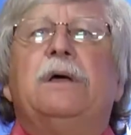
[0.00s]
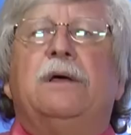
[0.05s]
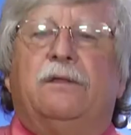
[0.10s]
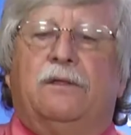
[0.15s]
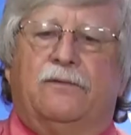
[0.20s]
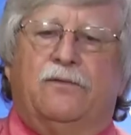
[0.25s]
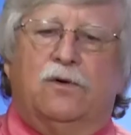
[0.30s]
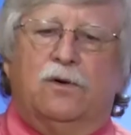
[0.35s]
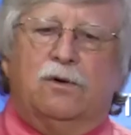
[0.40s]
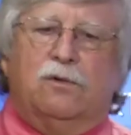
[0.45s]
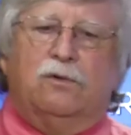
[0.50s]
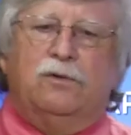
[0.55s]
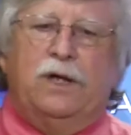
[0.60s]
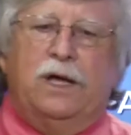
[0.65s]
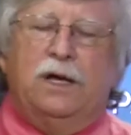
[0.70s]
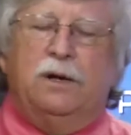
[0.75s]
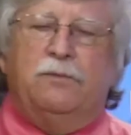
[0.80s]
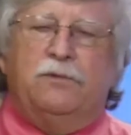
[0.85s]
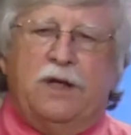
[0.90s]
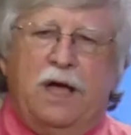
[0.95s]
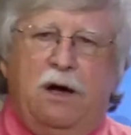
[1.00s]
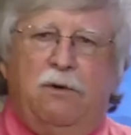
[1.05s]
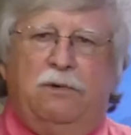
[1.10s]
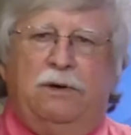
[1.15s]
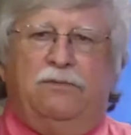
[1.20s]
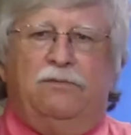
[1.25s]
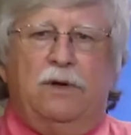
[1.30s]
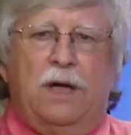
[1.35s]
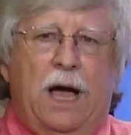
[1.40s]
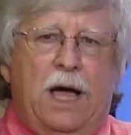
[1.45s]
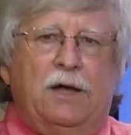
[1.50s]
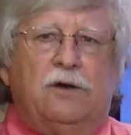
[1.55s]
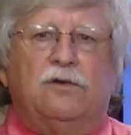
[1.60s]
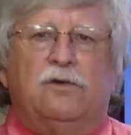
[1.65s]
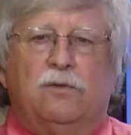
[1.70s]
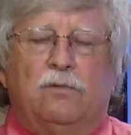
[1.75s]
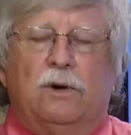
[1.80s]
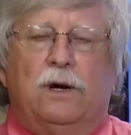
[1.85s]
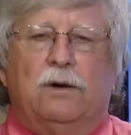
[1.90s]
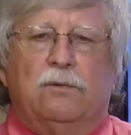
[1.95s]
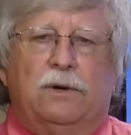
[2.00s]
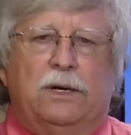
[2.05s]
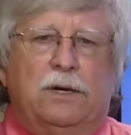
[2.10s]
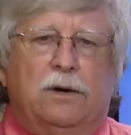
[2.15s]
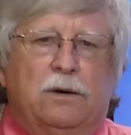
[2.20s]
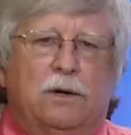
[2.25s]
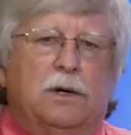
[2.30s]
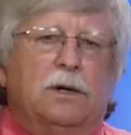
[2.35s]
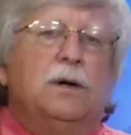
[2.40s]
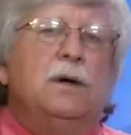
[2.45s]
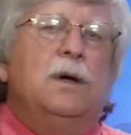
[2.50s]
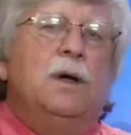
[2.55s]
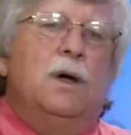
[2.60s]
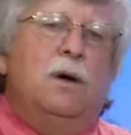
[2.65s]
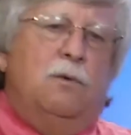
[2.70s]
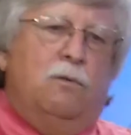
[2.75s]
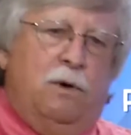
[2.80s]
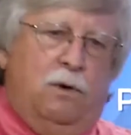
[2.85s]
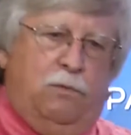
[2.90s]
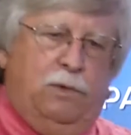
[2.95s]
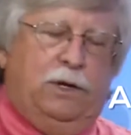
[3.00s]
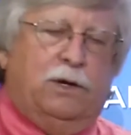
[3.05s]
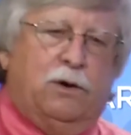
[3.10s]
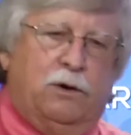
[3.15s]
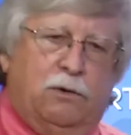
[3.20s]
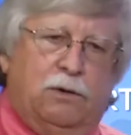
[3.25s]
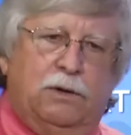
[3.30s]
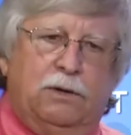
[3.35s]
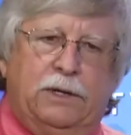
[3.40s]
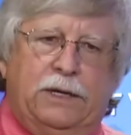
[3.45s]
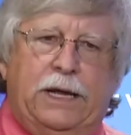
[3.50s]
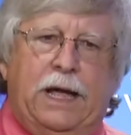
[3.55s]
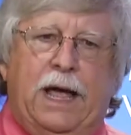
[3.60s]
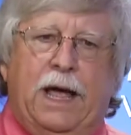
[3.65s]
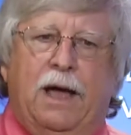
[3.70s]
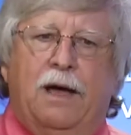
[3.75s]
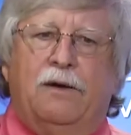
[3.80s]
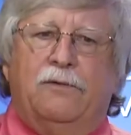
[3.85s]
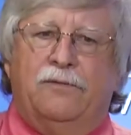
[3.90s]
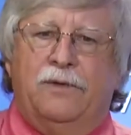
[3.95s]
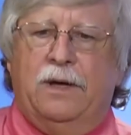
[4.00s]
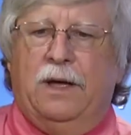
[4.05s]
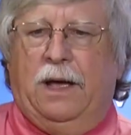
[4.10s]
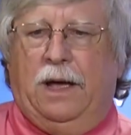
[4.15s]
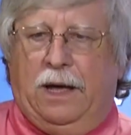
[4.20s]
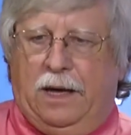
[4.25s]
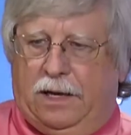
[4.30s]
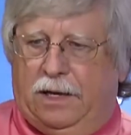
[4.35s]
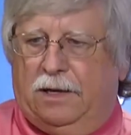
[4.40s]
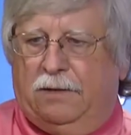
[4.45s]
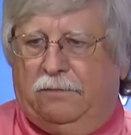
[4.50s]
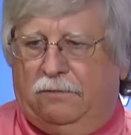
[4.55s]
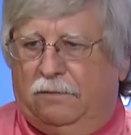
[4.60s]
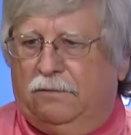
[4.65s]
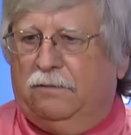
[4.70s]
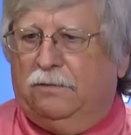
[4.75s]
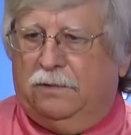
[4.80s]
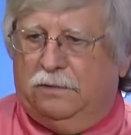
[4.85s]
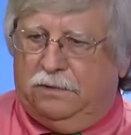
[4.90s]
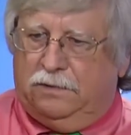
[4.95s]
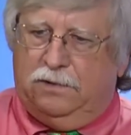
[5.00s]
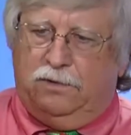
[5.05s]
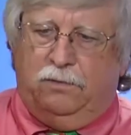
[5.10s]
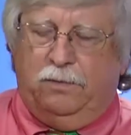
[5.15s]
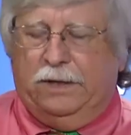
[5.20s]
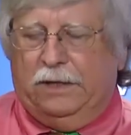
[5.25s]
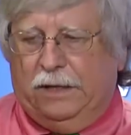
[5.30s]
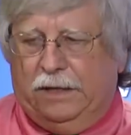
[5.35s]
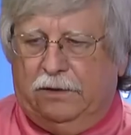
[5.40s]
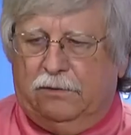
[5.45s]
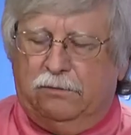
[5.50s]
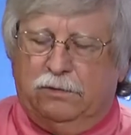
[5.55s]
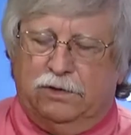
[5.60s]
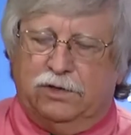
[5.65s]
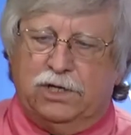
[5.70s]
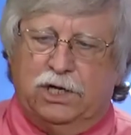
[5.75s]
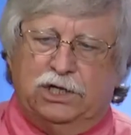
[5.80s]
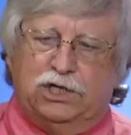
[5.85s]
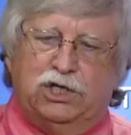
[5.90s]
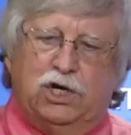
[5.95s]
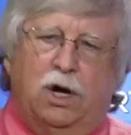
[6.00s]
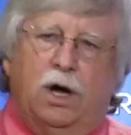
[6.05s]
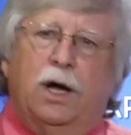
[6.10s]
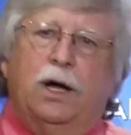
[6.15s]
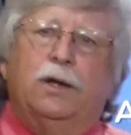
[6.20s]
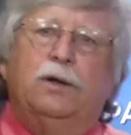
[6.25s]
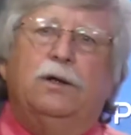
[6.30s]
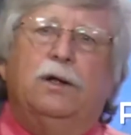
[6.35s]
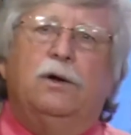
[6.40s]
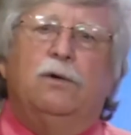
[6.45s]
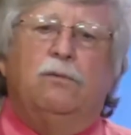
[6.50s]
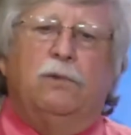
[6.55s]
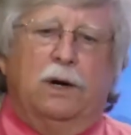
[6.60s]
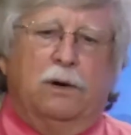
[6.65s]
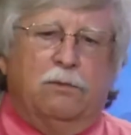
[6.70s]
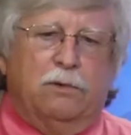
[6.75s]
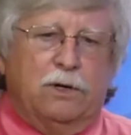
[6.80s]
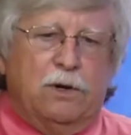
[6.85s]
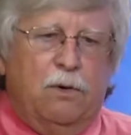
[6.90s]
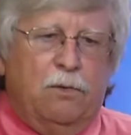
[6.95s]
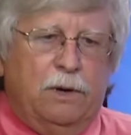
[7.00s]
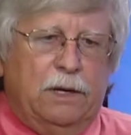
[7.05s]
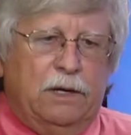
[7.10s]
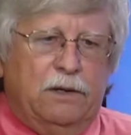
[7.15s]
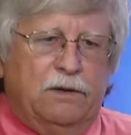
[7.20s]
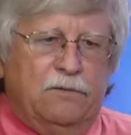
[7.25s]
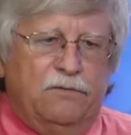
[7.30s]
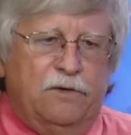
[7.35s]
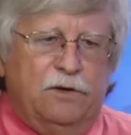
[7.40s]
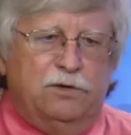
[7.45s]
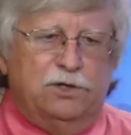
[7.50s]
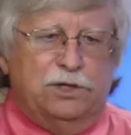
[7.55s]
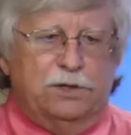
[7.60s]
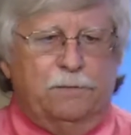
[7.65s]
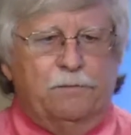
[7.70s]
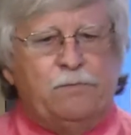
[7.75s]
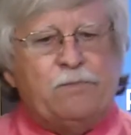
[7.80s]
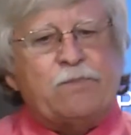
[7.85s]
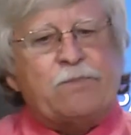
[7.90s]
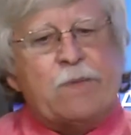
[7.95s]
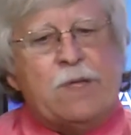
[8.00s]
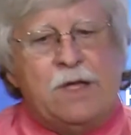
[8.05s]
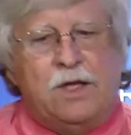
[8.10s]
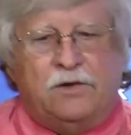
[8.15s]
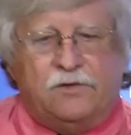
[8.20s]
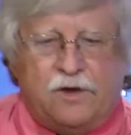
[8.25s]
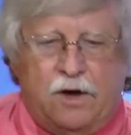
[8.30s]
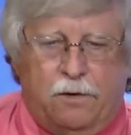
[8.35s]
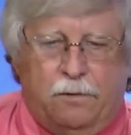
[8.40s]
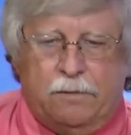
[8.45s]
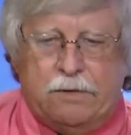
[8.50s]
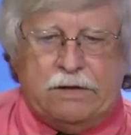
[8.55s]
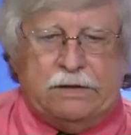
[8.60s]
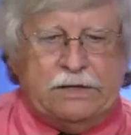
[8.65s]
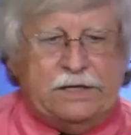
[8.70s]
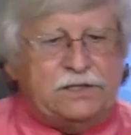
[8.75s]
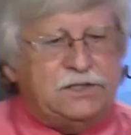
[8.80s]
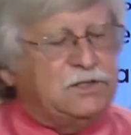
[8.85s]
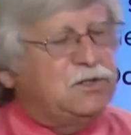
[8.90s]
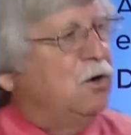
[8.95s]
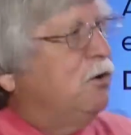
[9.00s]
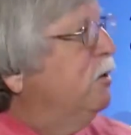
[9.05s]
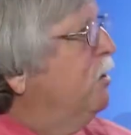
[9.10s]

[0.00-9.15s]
vertical datums, how we've gotten to where we are, what we currently have, and a little bit later we'll touch on, you know, where we're going in the future. So let's start